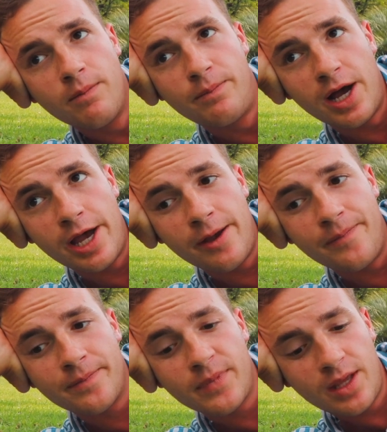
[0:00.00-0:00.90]
But
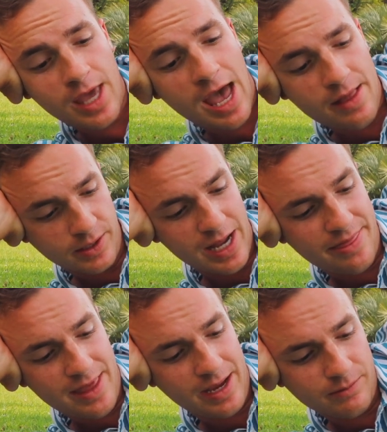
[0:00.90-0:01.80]
yeah,
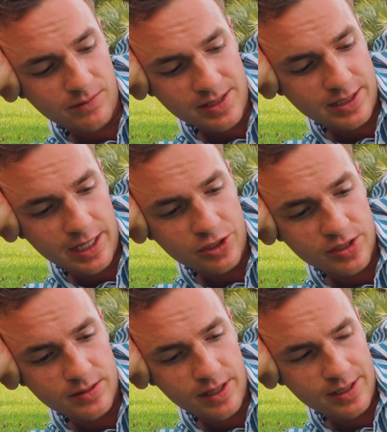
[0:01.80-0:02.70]
nothing is gonna
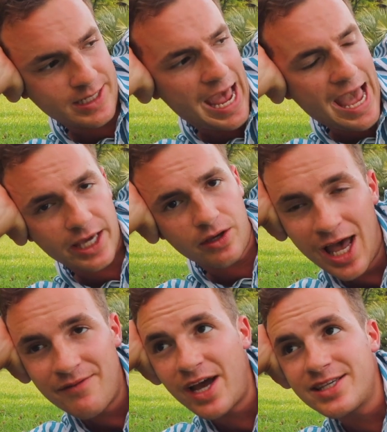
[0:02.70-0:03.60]
just attack you.
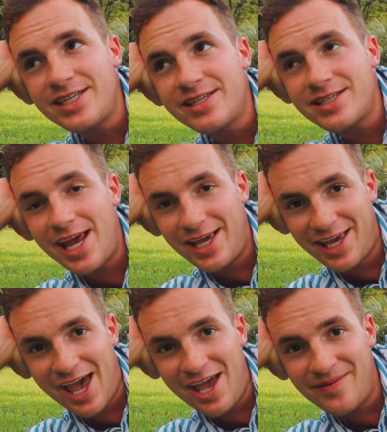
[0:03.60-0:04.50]
I've not seen a snake
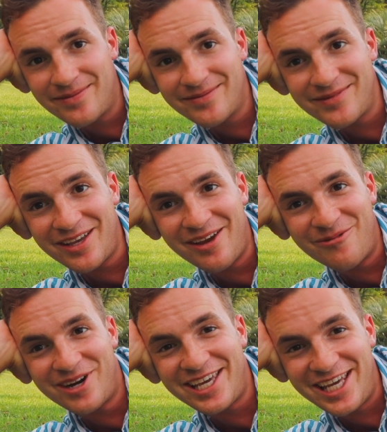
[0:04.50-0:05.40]
yet. I
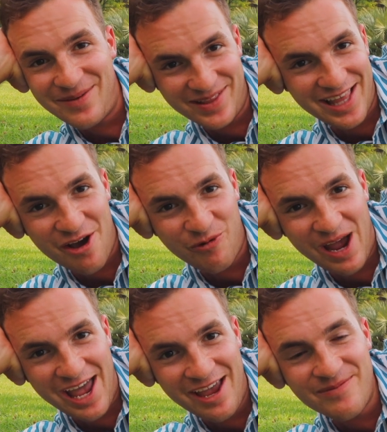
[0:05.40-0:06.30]
wanna keep it that
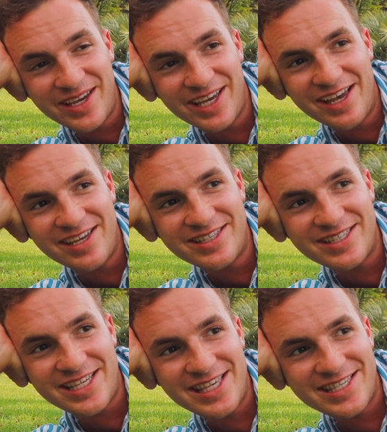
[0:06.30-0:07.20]
way
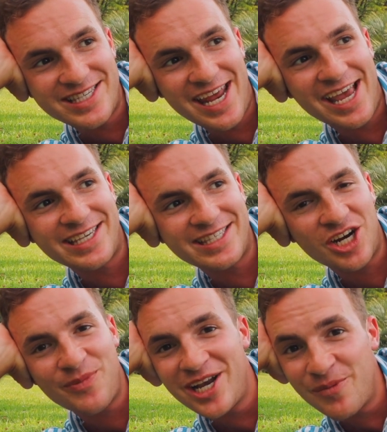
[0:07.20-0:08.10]
because snakes
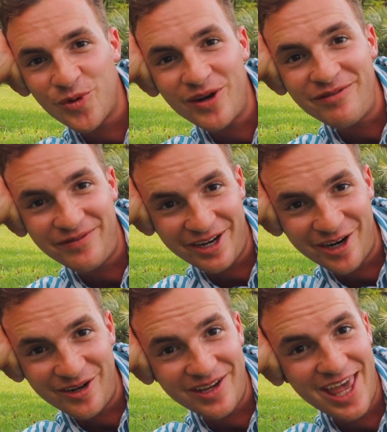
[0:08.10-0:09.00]
are my number one
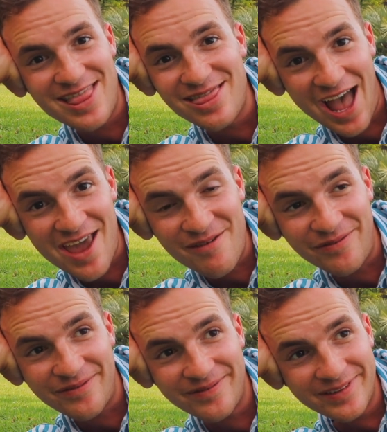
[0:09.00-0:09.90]
fear in
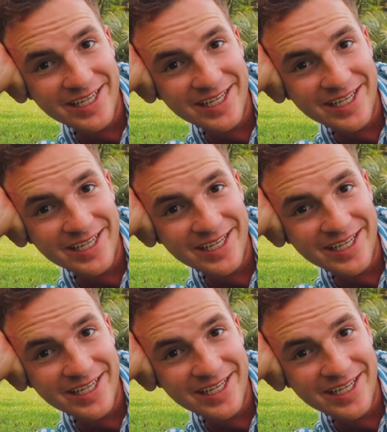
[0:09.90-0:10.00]
life.